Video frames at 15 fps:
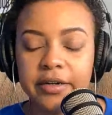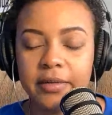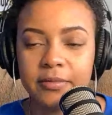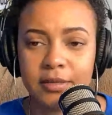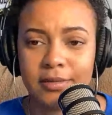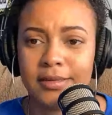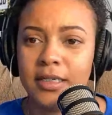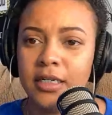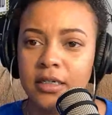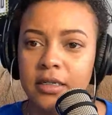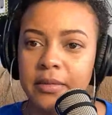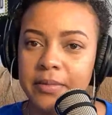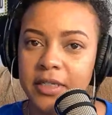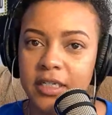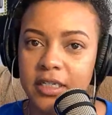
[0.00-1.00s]
I'm not a
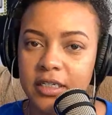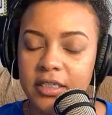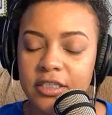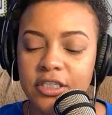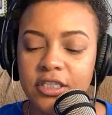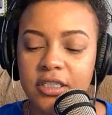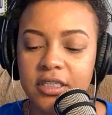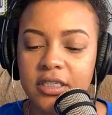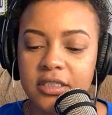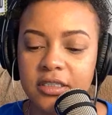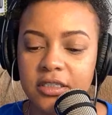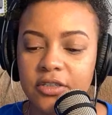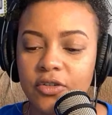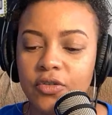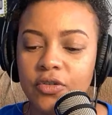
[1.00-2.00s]
comedian, she is
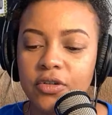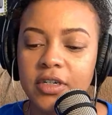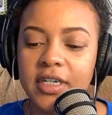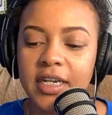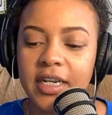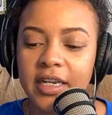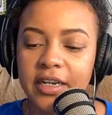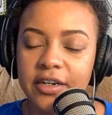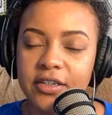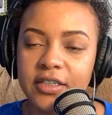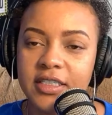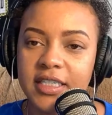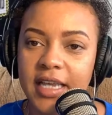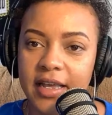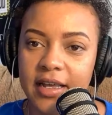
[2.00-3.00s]
an on-air
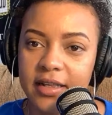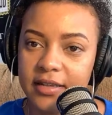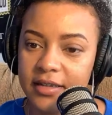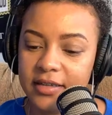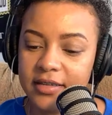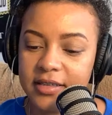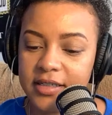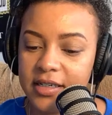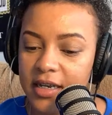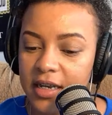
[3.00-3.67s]
talent,